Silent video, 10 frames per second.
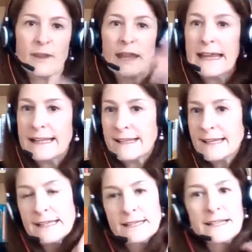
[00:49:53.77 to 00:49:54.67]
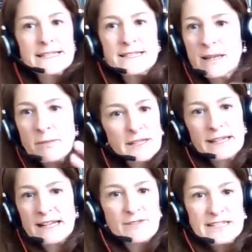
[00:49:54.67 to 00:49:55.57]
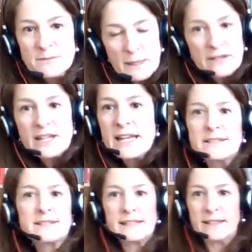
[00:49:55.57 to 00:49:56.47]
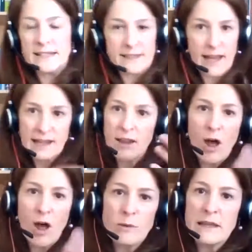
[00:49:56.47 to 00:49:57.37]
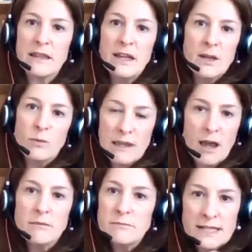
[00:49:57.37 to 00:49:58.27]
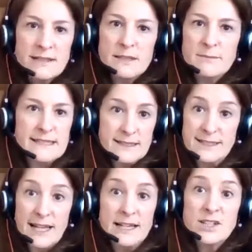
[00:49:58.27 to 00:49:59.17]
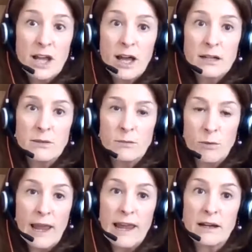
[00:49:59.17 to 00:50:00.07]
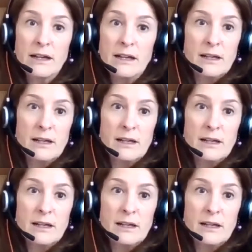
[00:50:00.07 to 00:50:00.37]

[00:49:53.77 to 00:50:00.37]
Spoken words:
And that is something that I've experienced in dialogue with young Muslims in the Sanjak, where